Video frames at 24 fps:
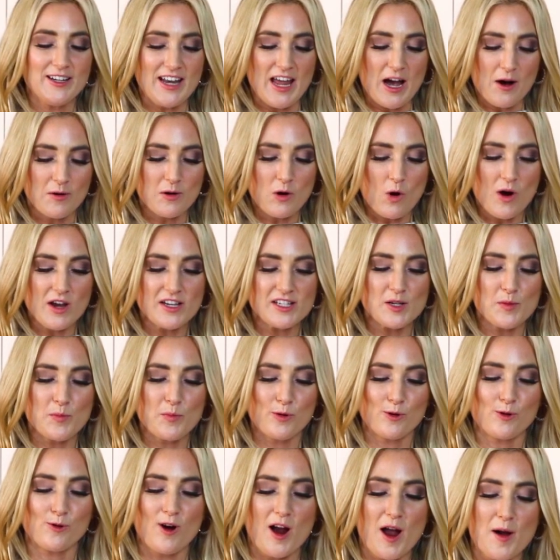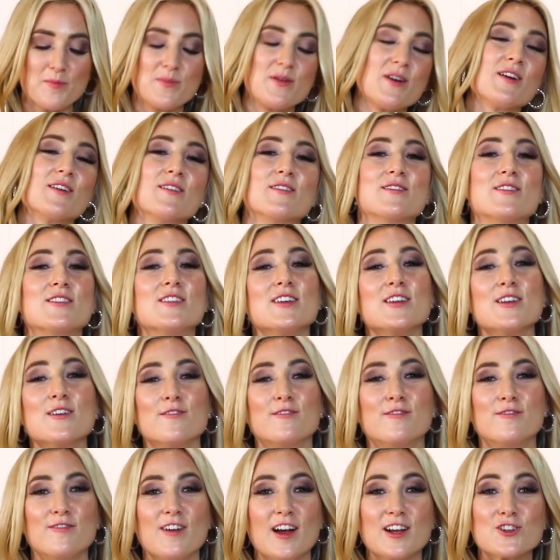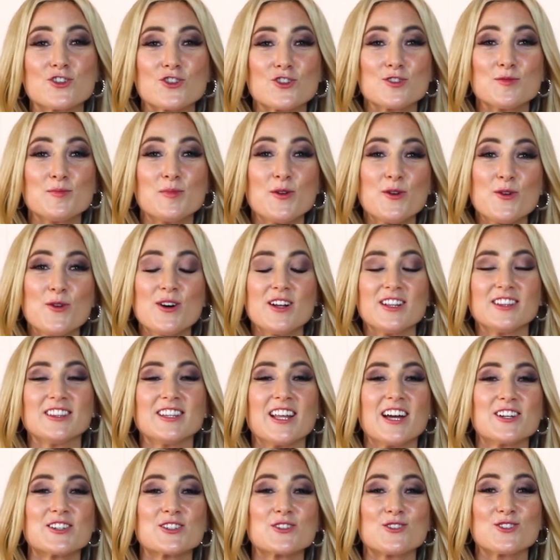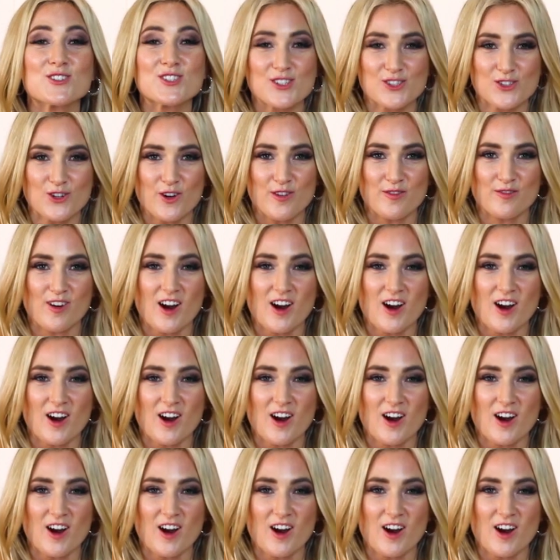Now we're going to prep the vegetable lentil stir